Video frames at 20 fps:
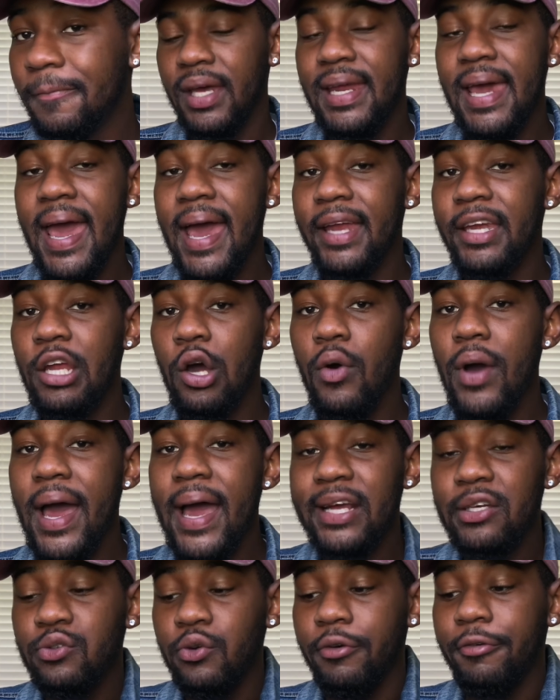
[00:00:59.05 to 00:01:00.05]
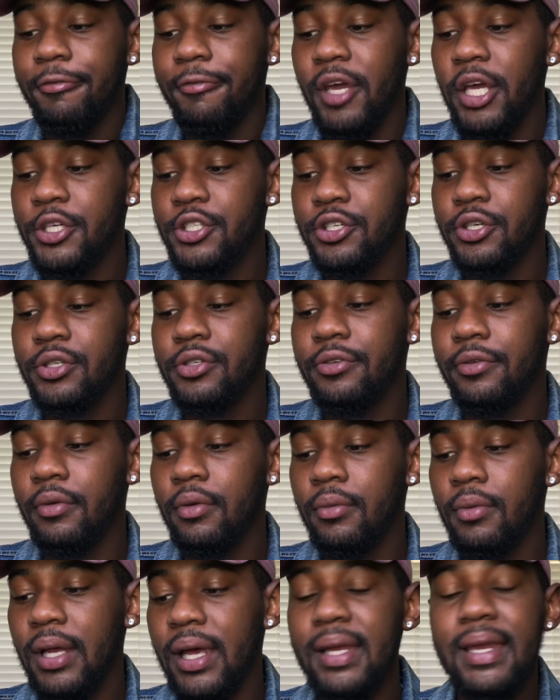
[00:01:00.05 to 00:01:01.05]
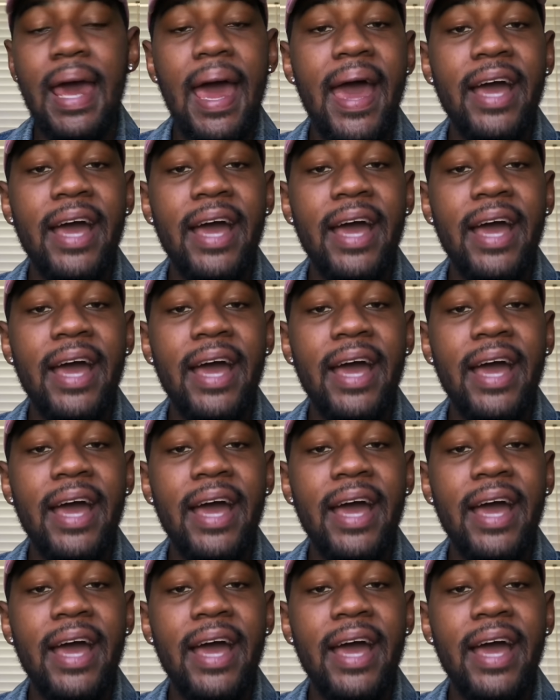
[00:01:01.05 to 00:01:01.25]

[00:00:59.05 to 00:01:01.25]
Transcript: and it had no actual features in the